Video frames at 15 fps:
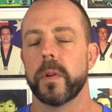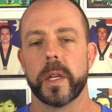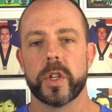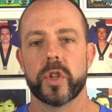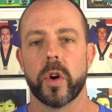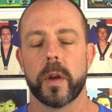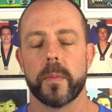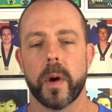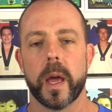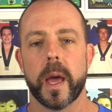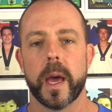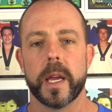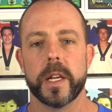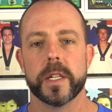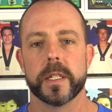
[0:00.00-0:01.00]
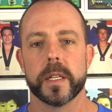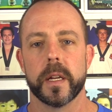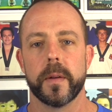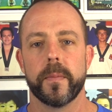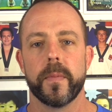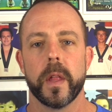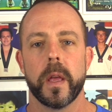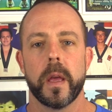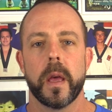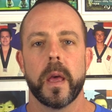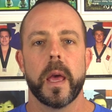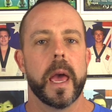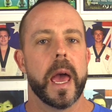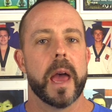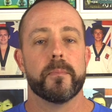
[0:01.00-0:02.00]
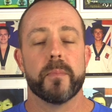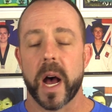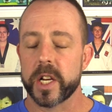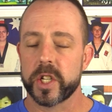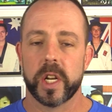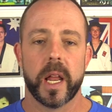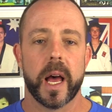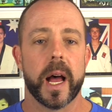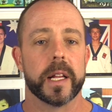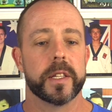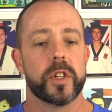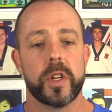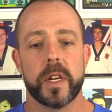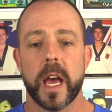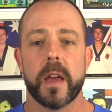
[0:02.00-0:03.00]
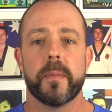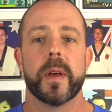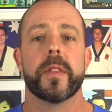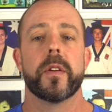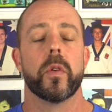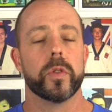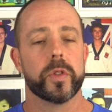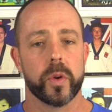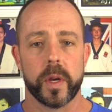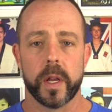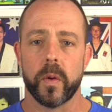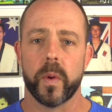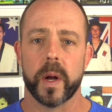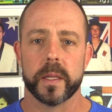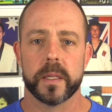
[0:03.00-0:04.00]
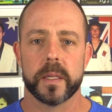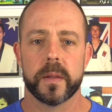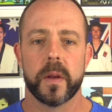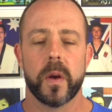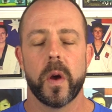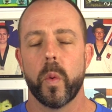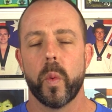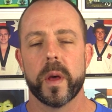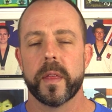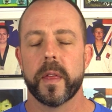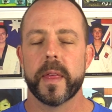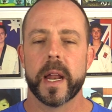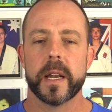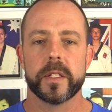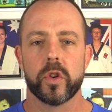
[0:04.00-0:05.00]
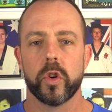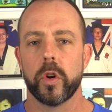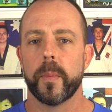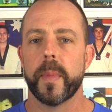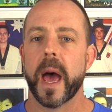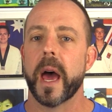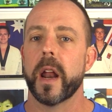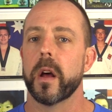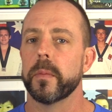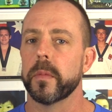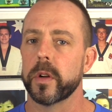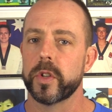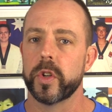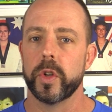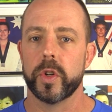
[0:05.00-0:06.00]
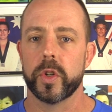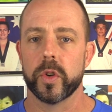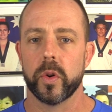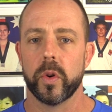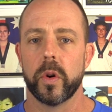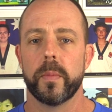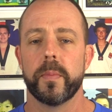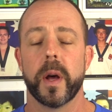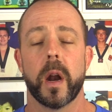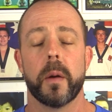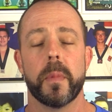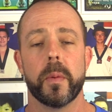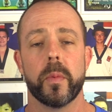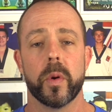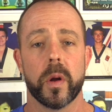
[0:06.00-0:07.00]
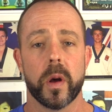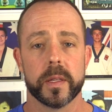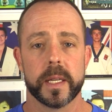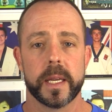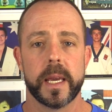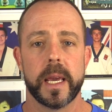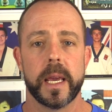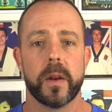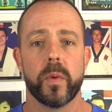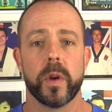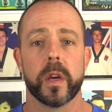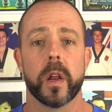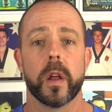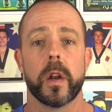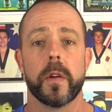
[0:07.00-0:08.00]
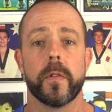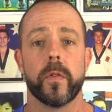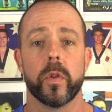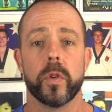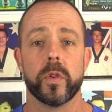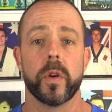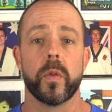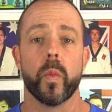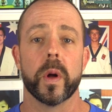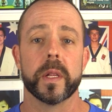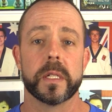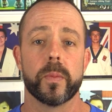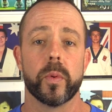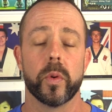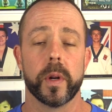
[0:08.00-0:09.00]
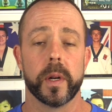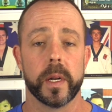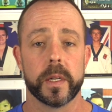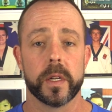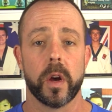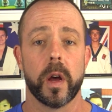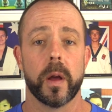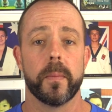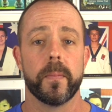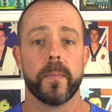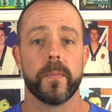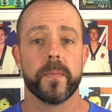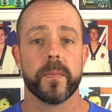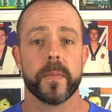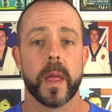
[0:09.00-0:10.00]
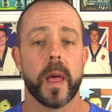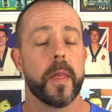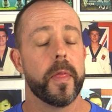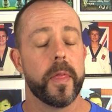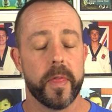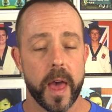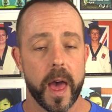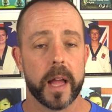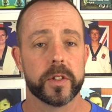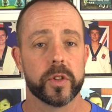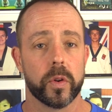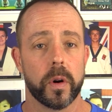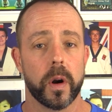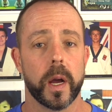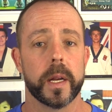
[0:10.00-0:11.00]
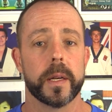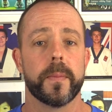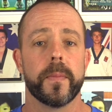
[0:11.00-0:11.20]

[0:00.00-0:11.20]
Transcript: really showing my age, isn't it? Martial arts, you name it, they're all doing it at once. Whether that is good or bad, I'm not too sure, but I remember when I was a kid, we could only afford doing one sport at a time. That's all right.